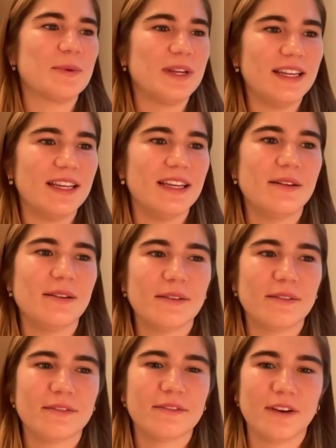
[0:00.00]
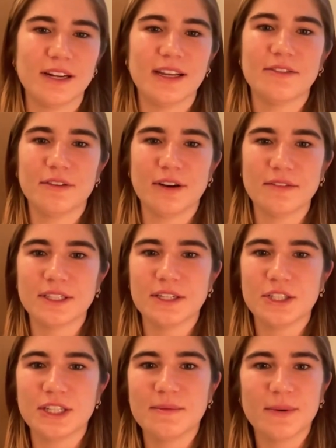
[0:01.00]
We need funding for
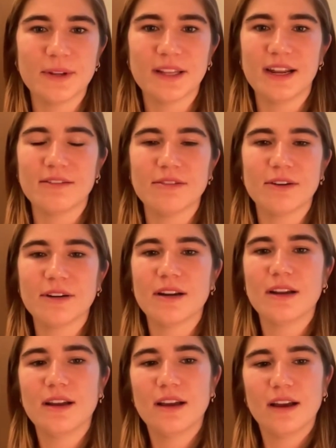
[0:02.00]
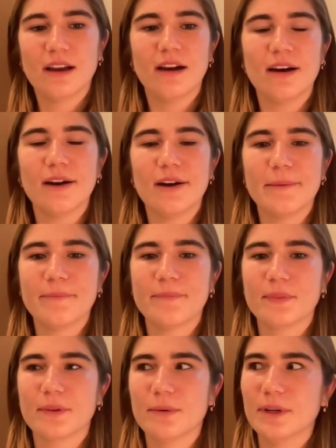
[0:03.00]
FSHD more than ever.
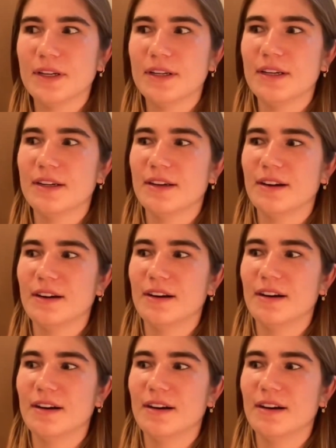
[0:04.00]
We